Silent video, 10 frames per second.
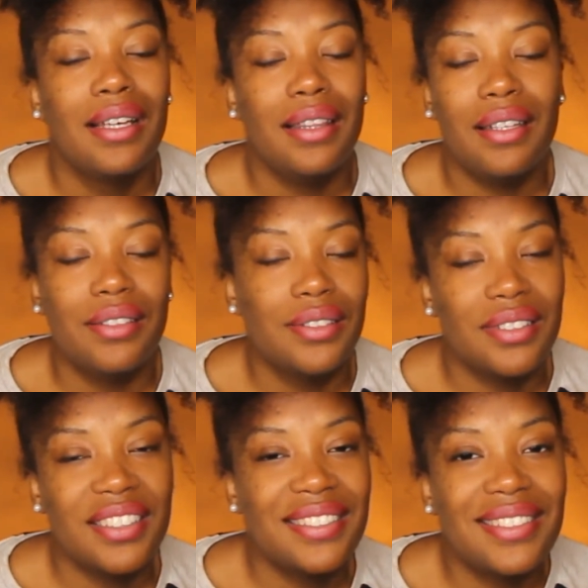there
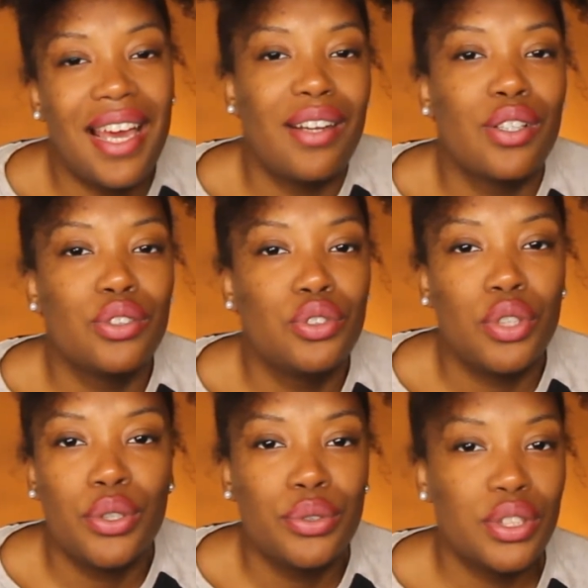is not a
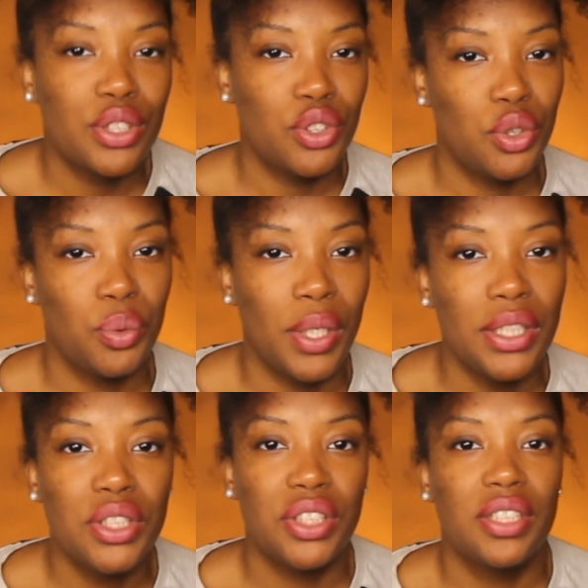controlled
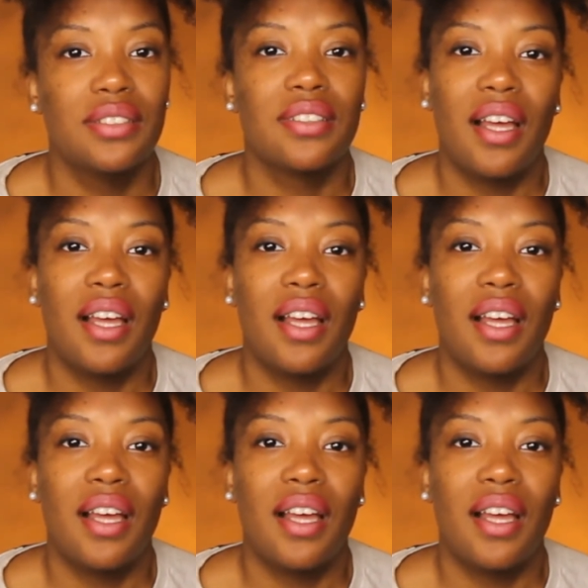situation.